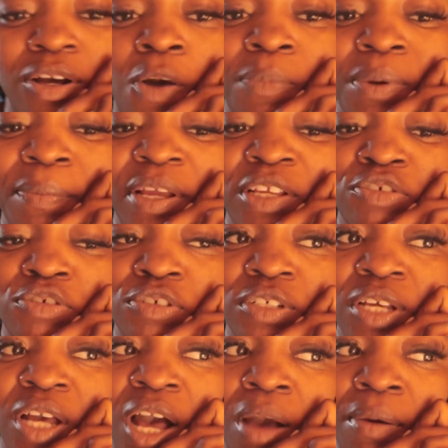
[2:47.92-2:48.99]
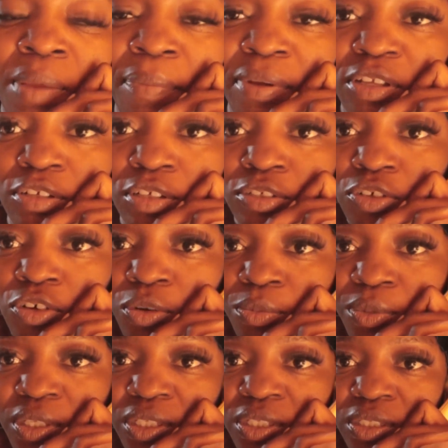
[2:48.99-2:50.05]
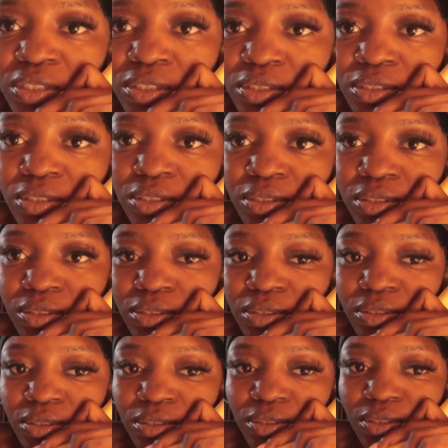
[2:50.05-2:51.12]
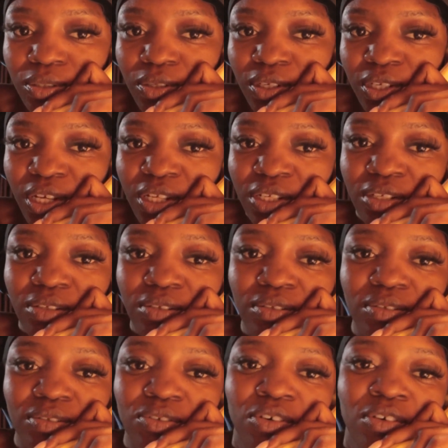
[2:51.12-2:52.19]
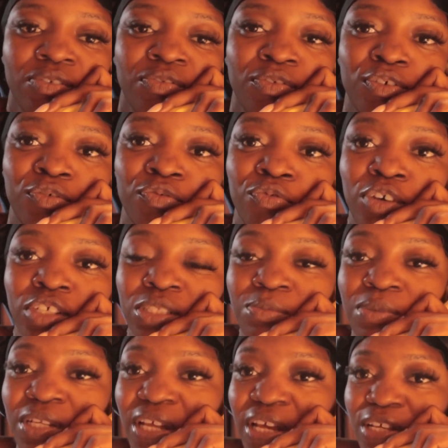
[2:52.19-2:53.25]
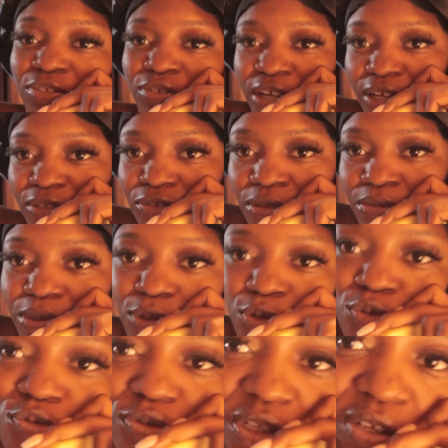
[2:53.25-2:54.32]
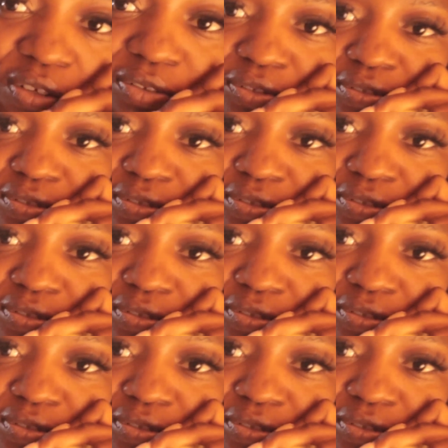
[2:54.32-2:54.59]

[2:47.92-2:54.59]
Complimentary. How many buttons did you call me? Oh, yeah, no. Oh, if you want to be nice, you can do me two now.